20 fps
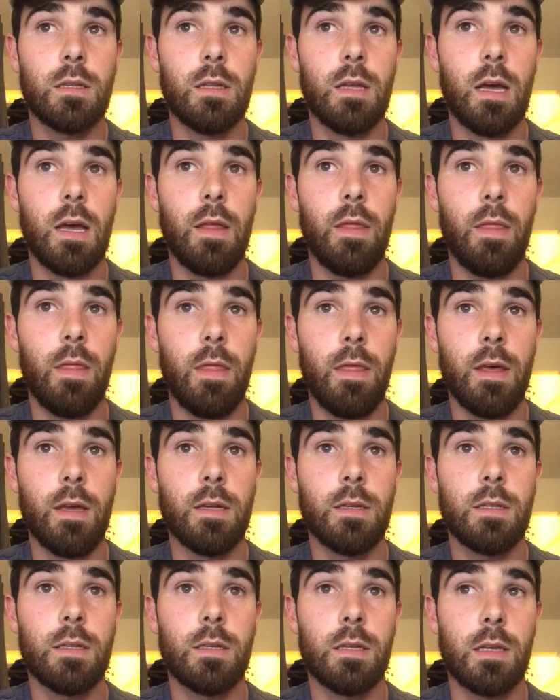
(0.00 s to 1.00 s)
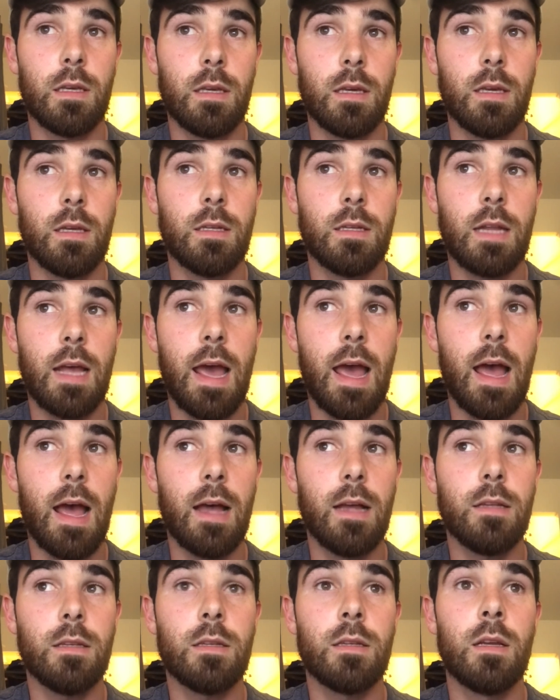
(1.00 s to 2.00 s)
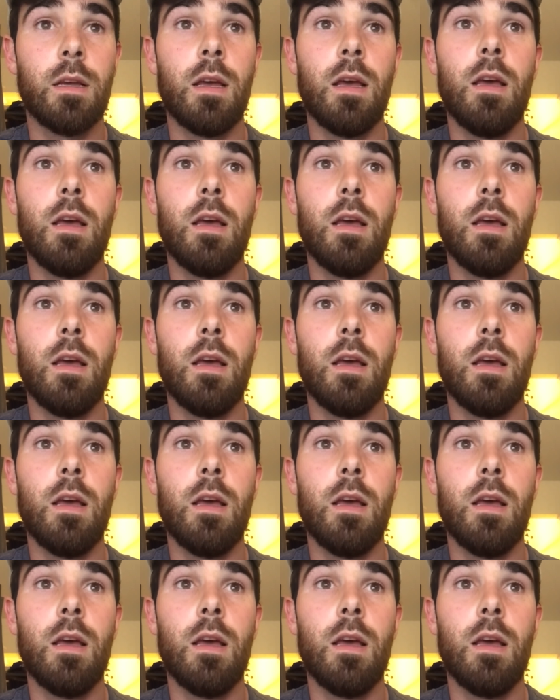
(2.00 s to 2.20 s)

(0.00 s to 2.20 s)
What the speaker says: that this yeast has